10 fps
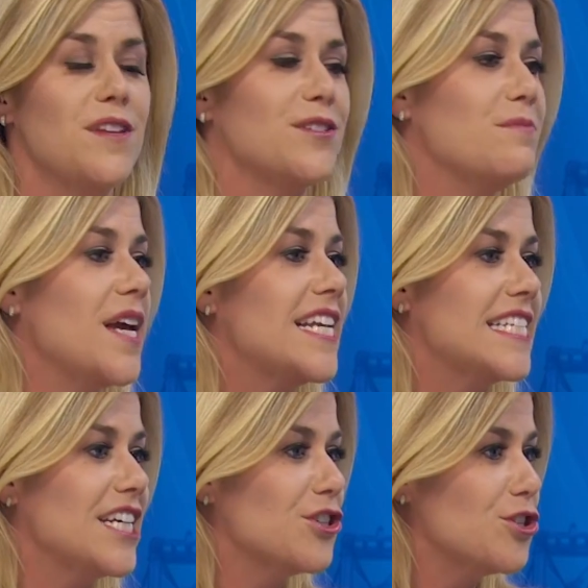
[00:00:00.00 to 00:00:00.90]
these
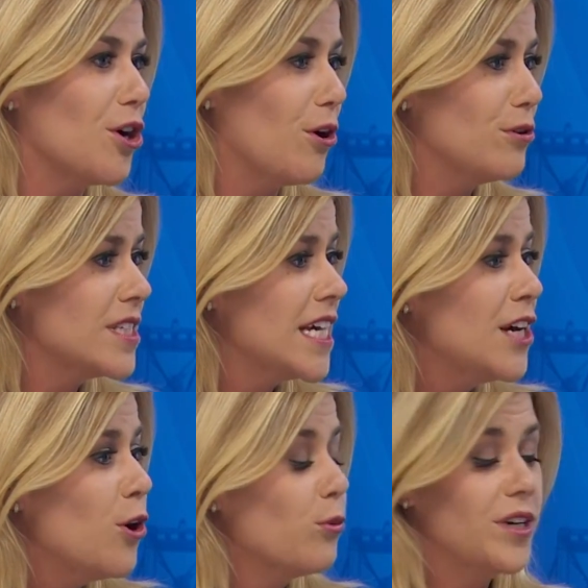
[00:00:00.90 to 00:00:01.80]
amazing shows,
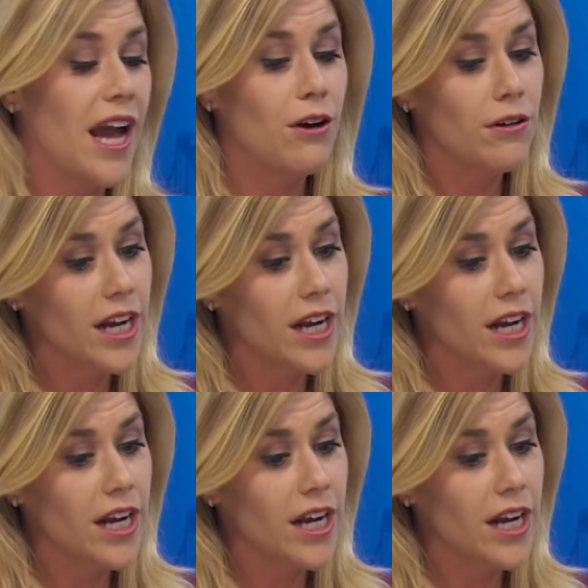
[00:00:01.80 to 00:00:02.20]
we're now